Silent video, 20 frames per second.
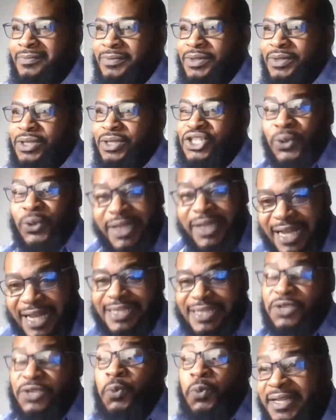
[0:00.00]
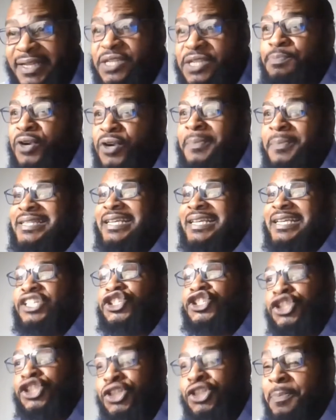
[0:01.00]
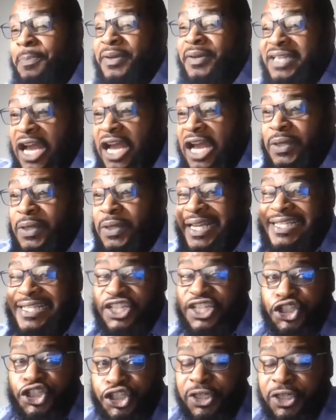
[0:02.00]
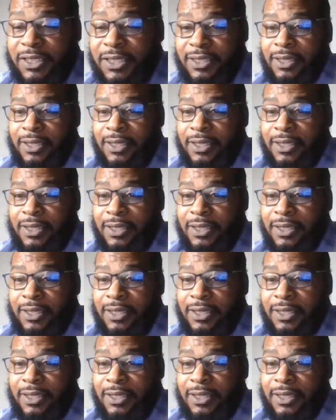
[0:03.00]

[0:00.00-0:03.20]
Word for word: So yes, white supremacy is shirk, but not only is it shirk,